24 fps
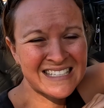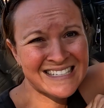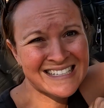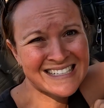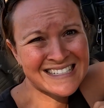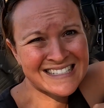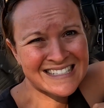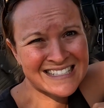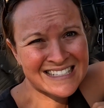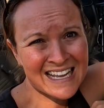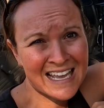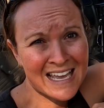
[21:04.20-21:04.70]
I
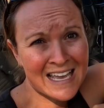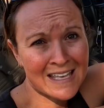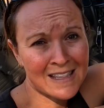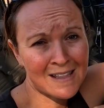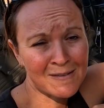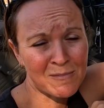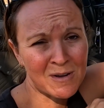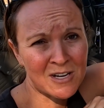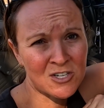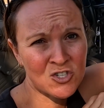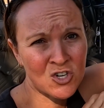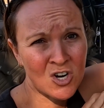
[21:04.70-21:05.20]
did scare
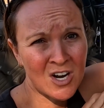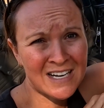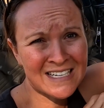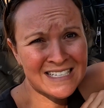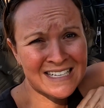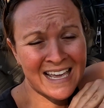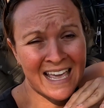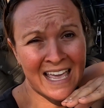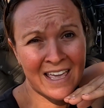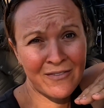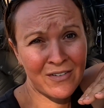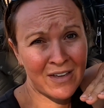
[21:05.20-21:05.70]
them. I tried
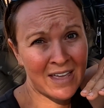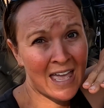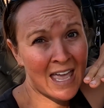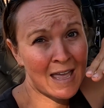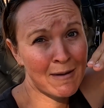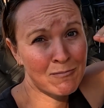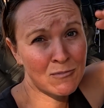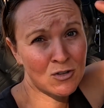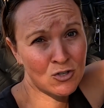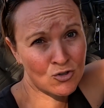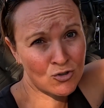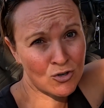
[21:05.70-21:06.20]
to even
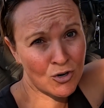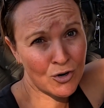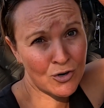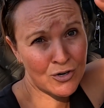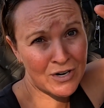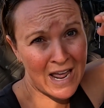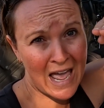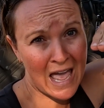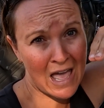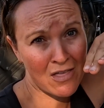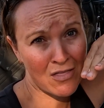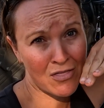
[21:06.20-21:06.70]
keep the
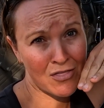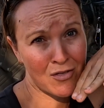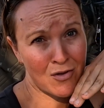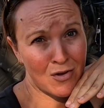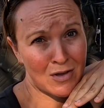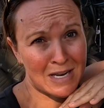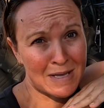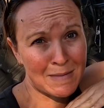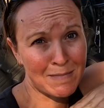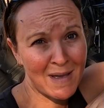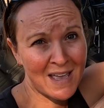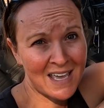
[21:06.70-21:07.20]
drone at
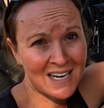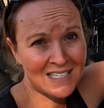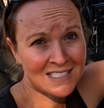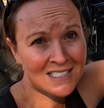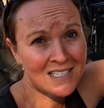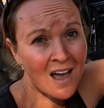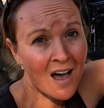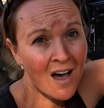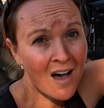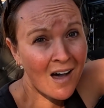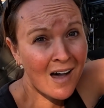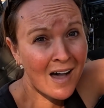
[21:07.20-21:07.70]
30
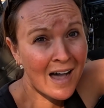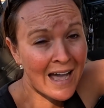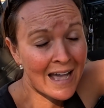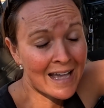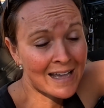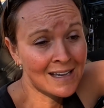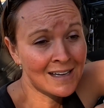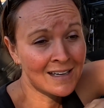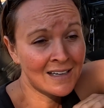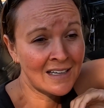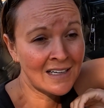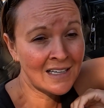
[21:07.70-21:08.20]
meters
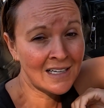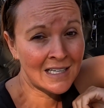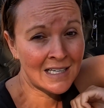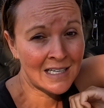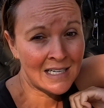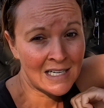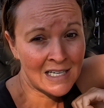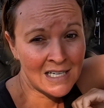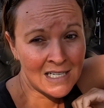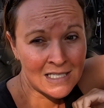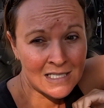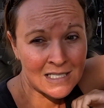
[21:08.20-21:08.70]
high
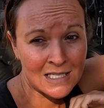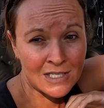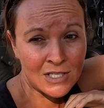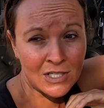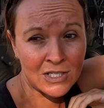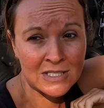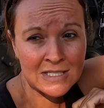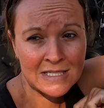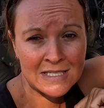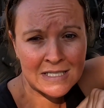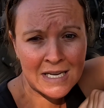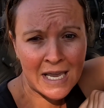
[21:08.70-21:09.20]
to
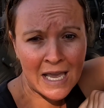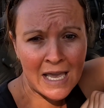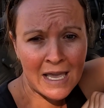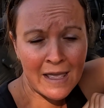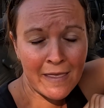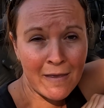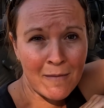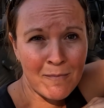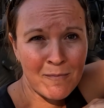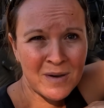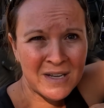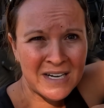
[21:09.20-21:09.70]
not
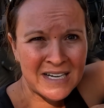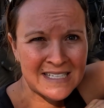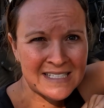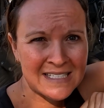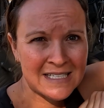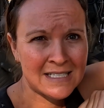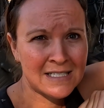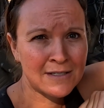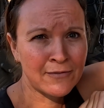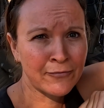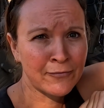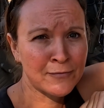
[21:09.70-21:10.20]
scare them, but I
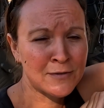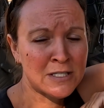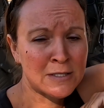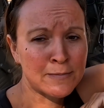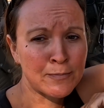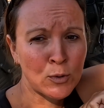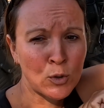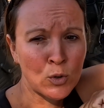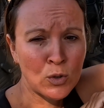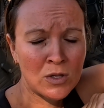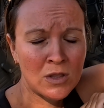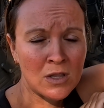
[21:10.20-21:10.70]
did
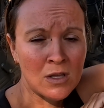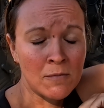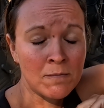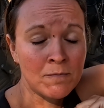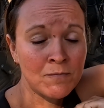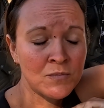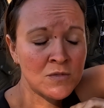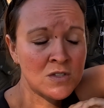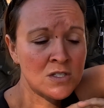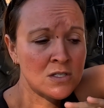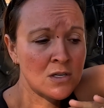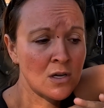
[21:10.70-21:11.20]
spook
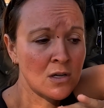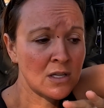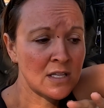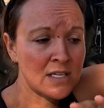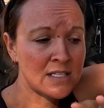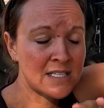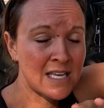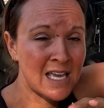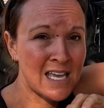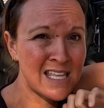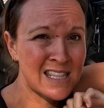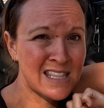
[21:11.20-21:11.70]
them. So
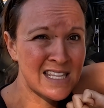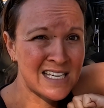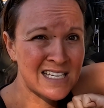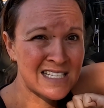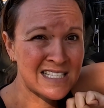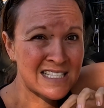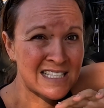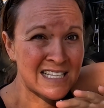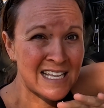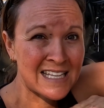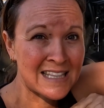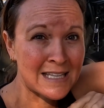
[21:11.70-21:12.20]
let's eat
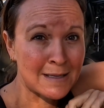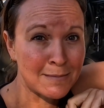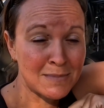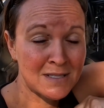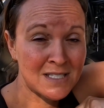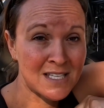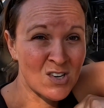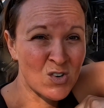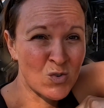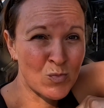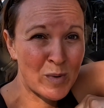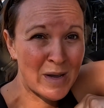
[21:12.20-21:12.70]
this, let them
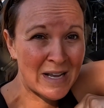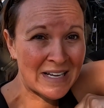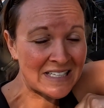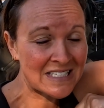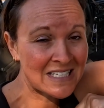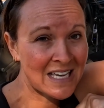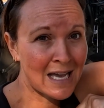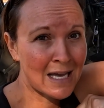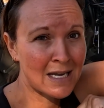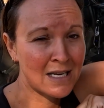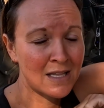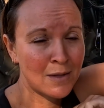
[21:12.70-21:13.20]
settle back
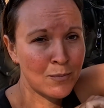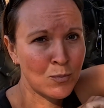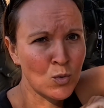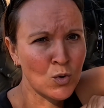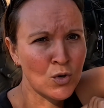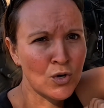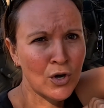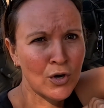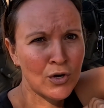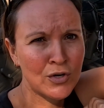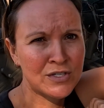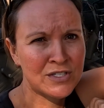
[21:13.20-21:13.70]
down, and then
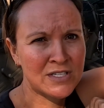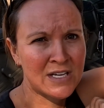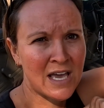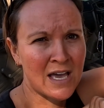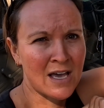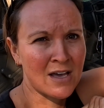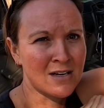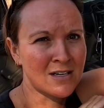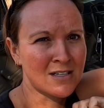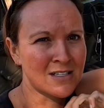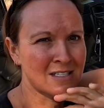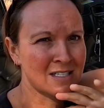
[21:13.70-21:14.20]
we'll go
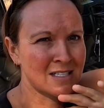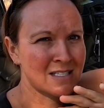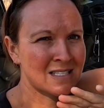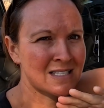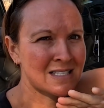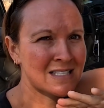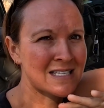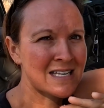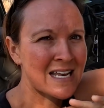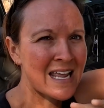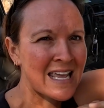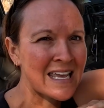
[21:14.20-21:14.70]
down and
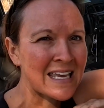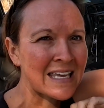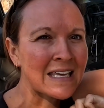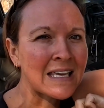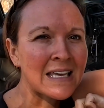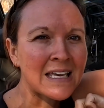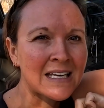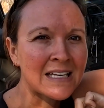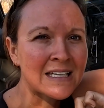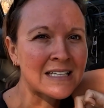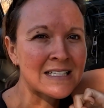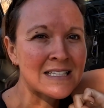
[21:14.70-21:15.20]
just
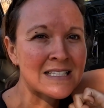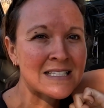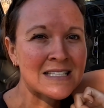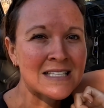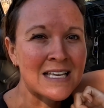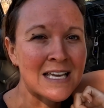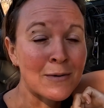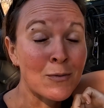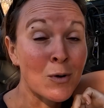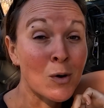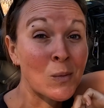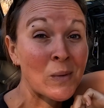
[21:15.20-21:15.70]
sneak in and
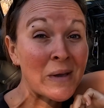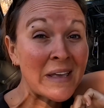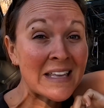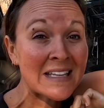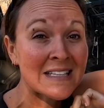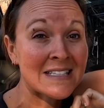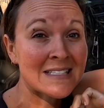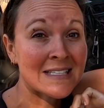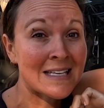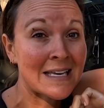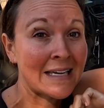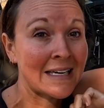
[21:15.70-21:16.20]
see what we
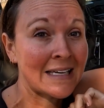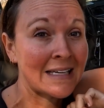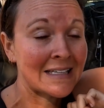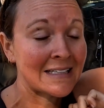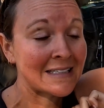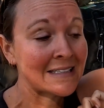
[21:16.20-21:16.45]
can see.